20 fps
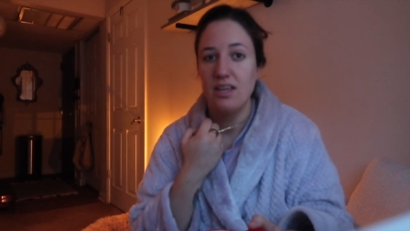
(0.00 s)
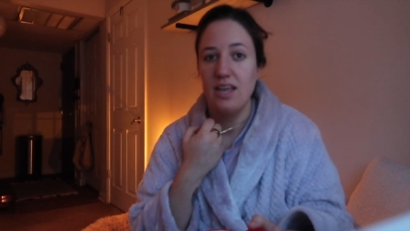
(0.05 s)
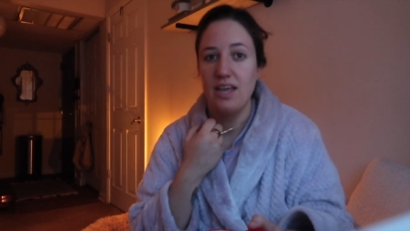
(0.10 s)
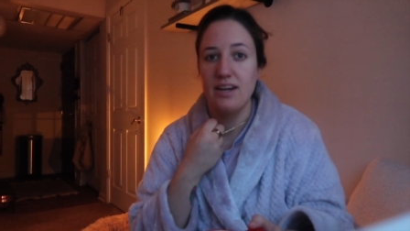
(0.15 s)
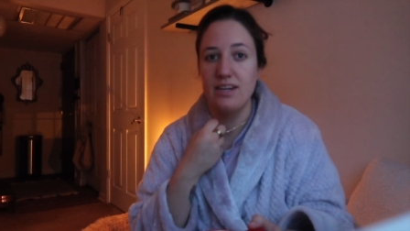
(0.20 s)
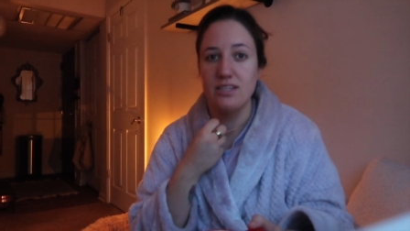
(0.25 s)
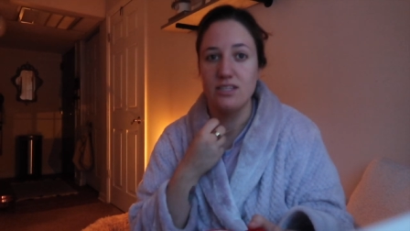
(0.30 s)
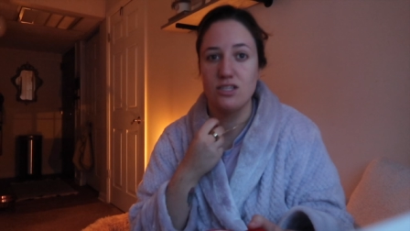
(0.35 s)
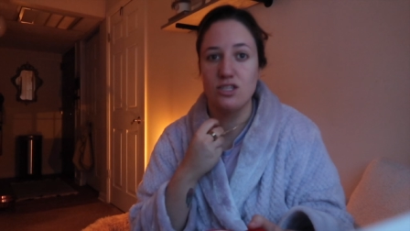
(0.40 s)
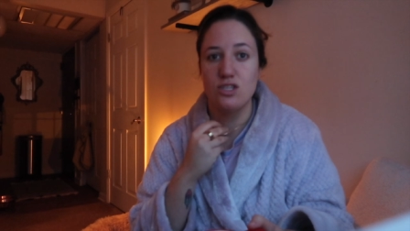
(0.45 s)

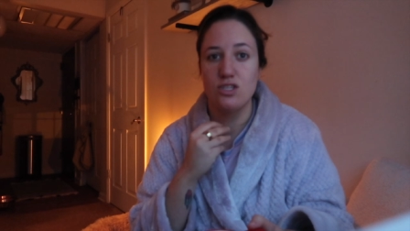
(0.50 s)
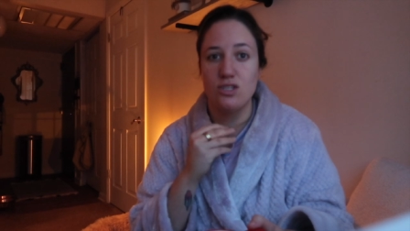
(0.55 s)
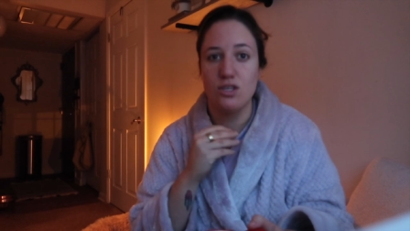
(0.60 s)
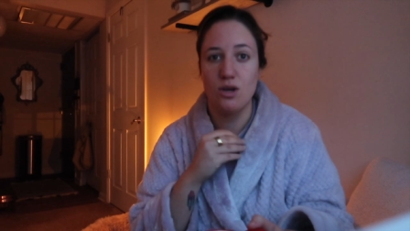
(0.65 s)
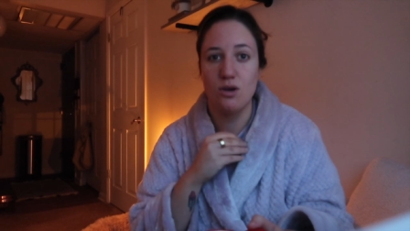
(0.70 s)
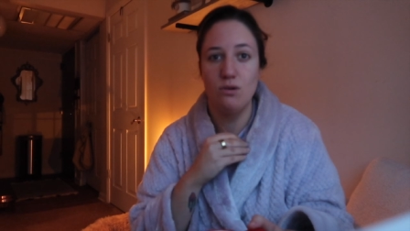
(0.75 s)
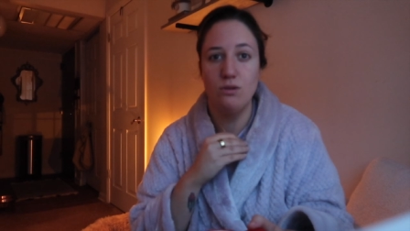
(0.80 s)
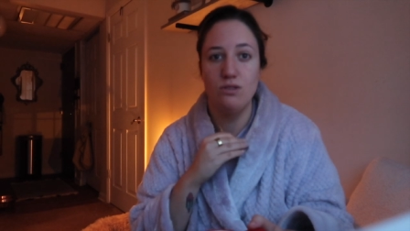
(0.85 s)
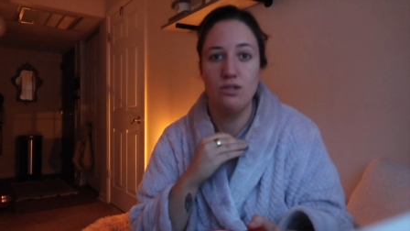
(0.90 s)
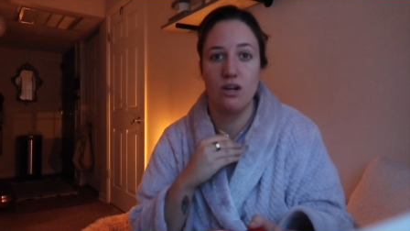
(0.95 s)
And it's
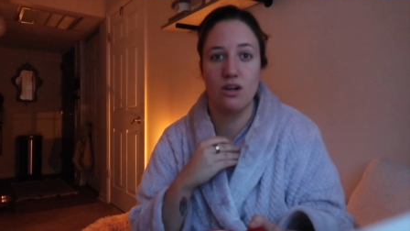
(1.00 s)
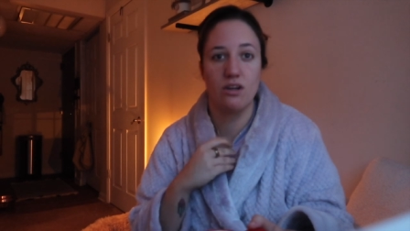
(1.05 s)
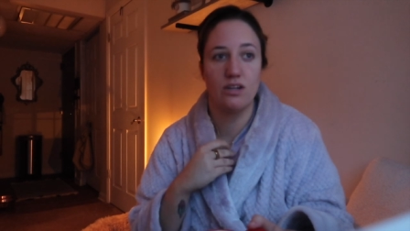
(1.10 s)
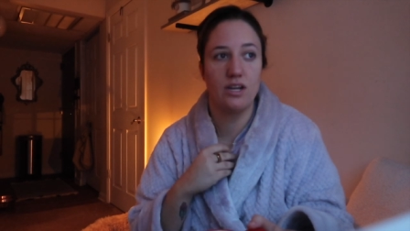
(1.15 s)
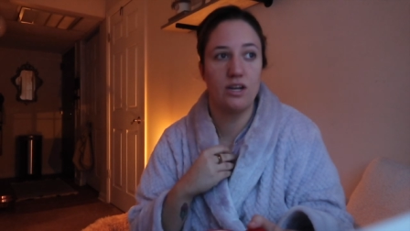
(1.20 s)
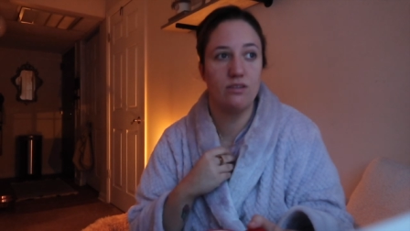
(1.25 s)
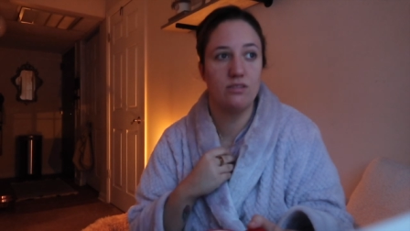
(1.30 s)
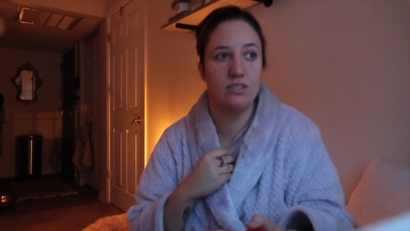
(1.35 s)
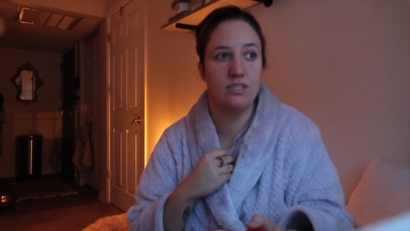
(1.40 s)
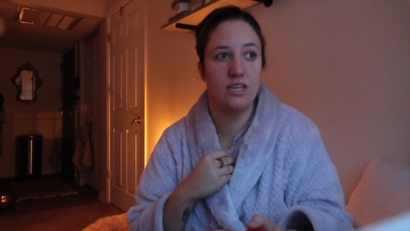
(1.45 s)
so dark
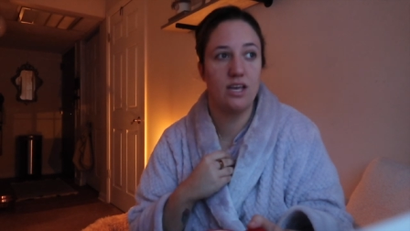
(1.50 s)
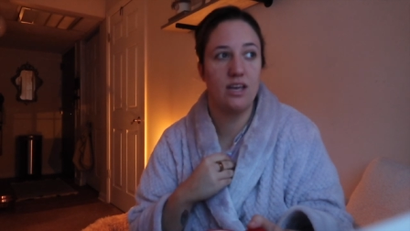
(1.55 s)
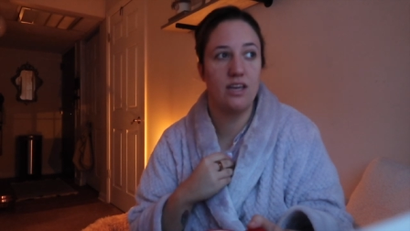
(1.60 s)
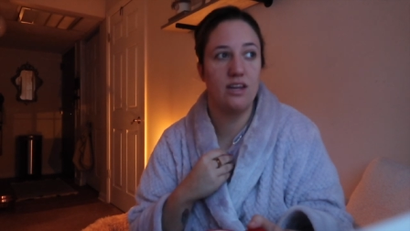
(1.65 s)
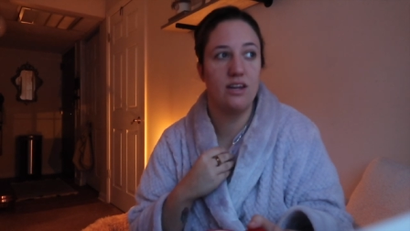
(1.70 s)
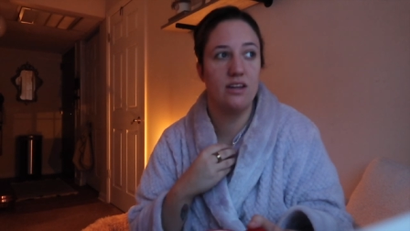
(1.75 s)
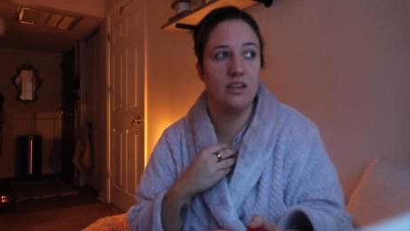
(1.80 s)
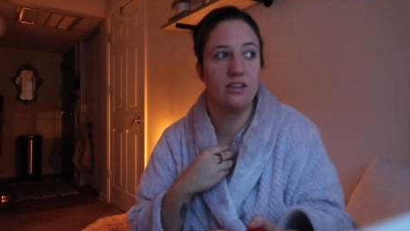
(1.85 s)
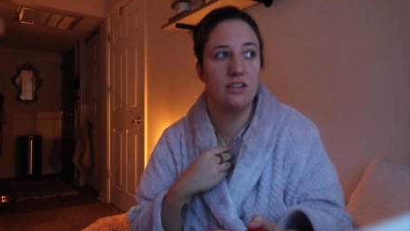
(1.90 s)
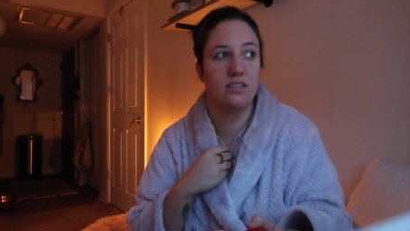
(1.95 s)

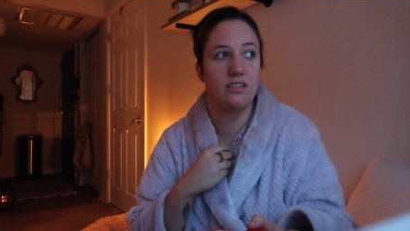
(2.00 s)
outside.